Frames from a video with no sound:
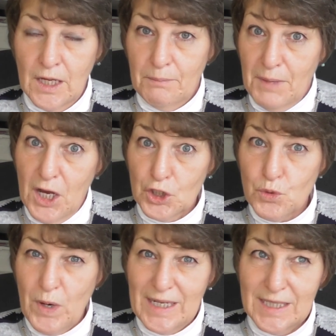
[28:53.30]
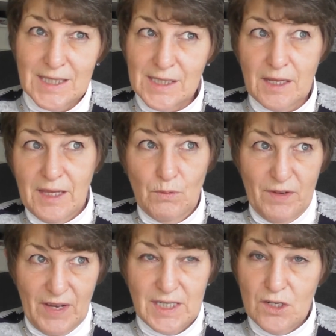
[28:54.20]
March winds. I think
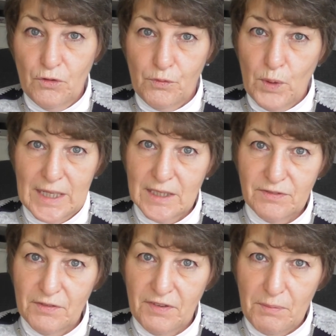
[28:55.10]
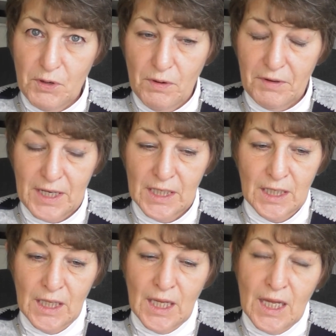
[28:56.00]
we've had enough wind for February.
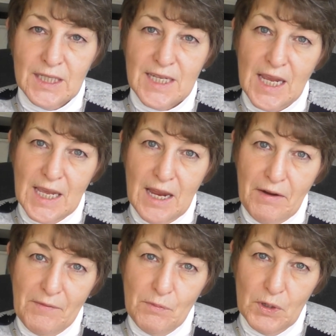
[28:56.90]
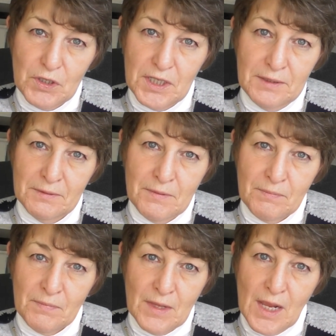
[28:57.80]
Take care, everybody.
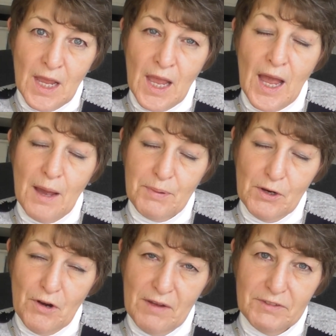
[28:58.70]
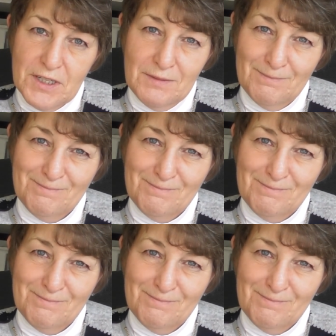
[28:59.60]
Happy crafting.